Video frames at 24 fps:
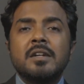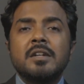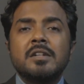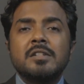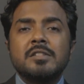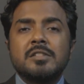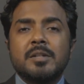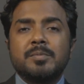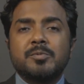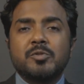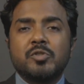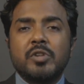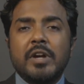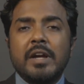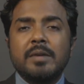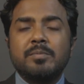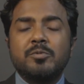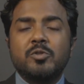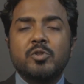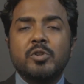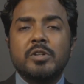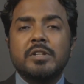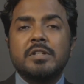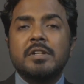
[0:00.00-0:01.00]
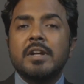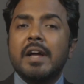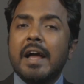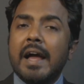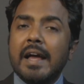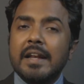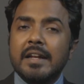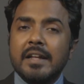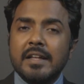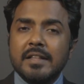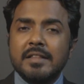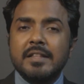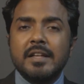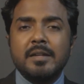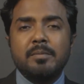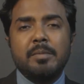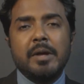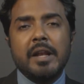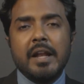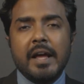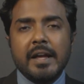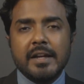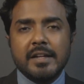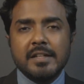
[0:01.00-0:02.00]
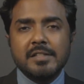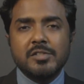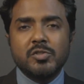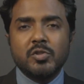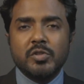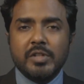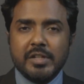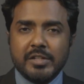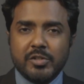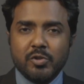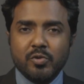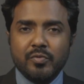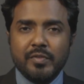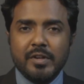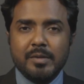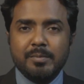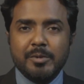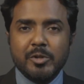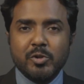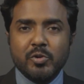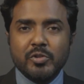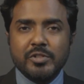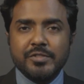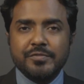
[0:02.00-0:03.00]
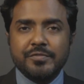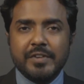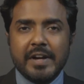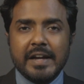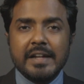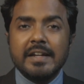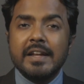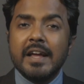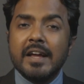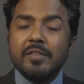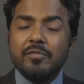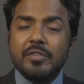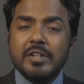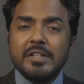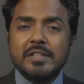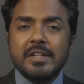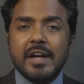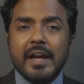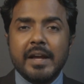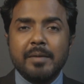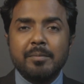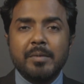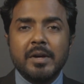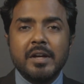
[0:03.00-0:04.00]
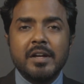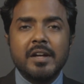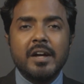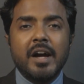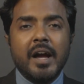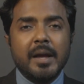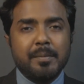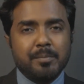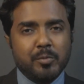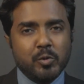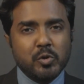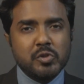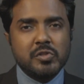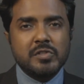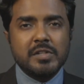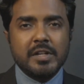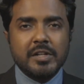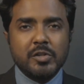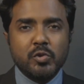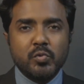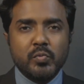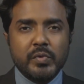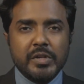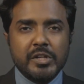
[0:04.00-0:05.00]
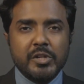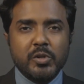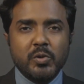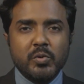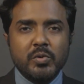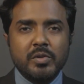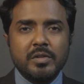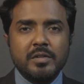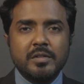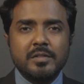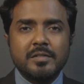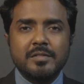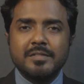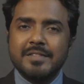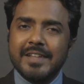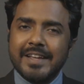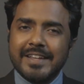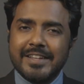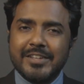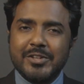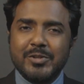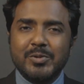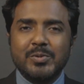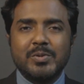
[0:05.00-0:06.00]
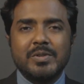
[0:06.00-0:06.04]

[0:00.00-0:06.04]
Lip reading: subscribe to it and hit that bell icon so that you will be notified every time I post a new video. Thank you.